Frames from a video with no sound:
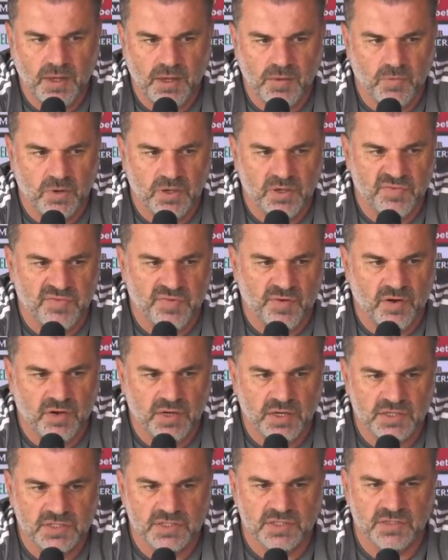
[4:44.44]
what you
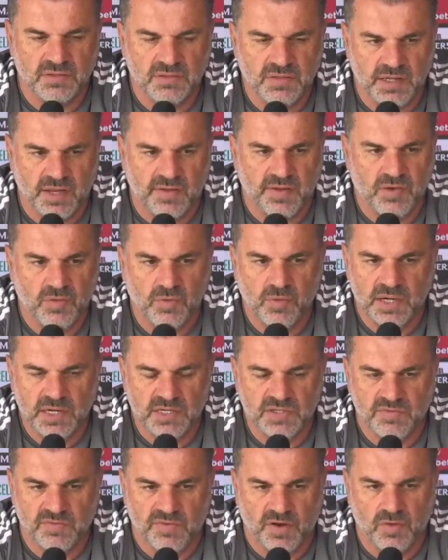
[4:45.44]
find is that, you know, they
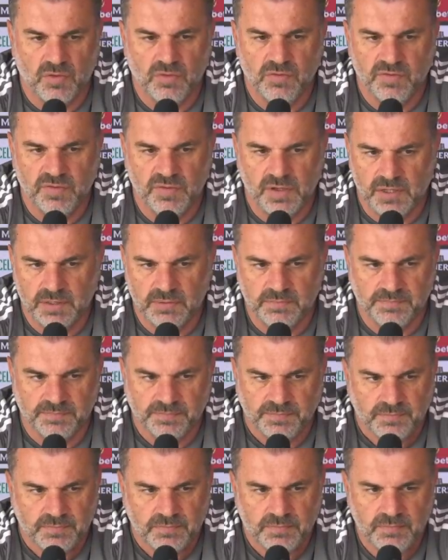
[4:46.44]
always evolve.
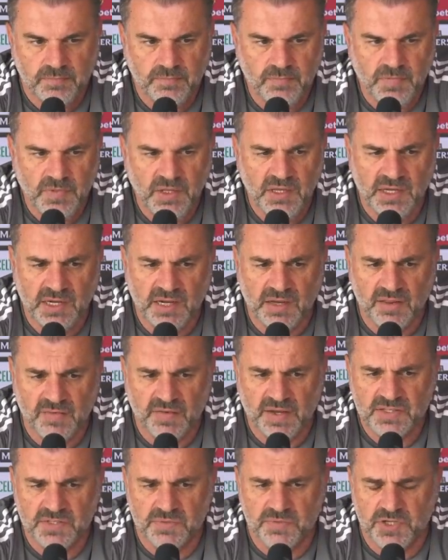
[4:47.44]
You know,
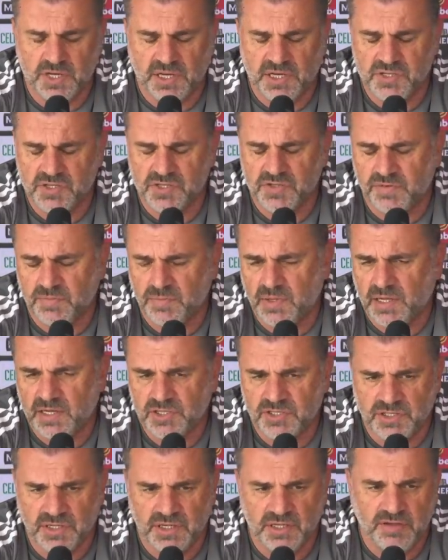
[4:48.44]
they've had some changes from
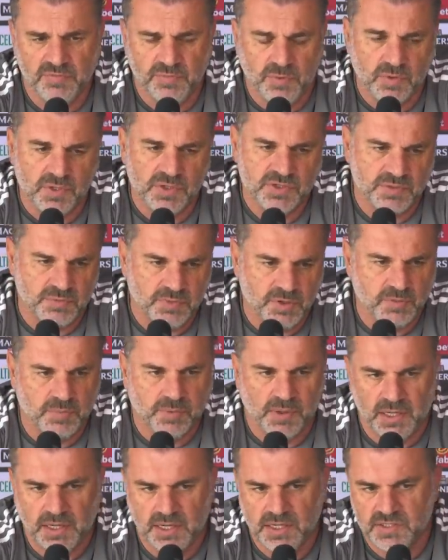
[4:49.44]
last year. They've brought in some new
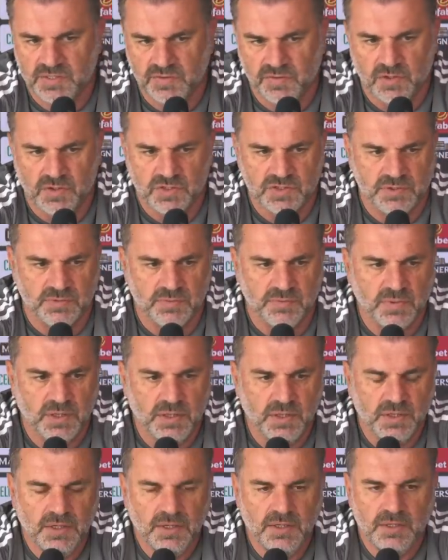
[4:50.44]
players. They've lost some
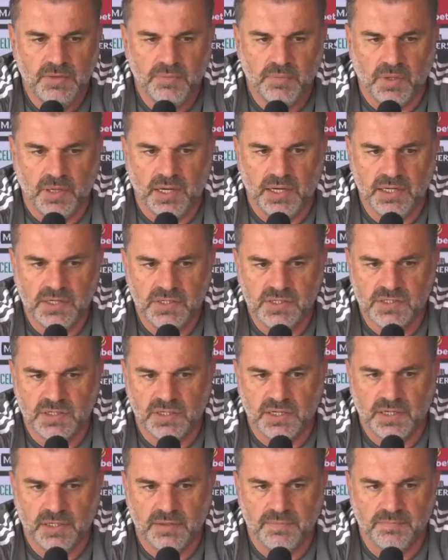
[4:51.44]
players.
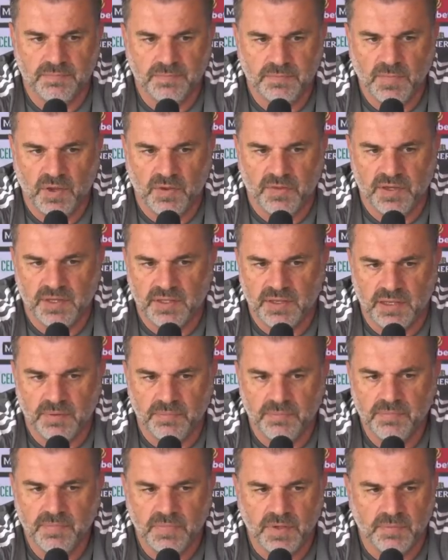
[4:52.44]
I think
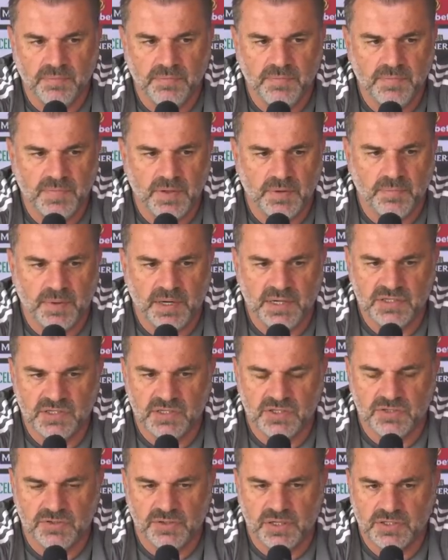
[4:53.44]
their
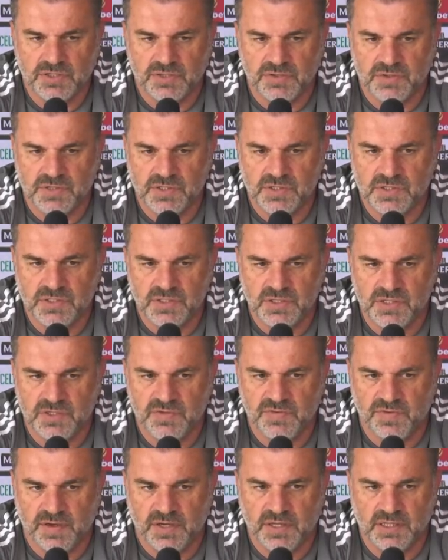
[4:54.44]
basic structure is
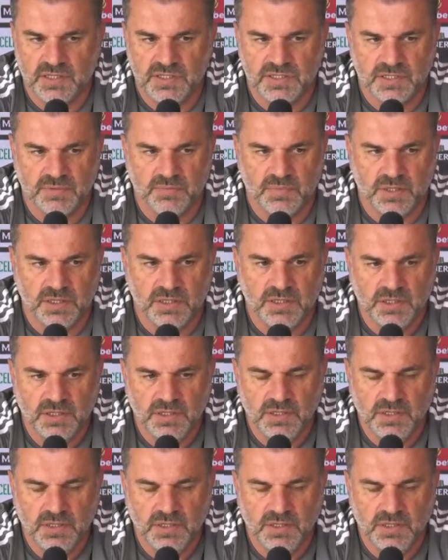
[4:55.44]
fairly similar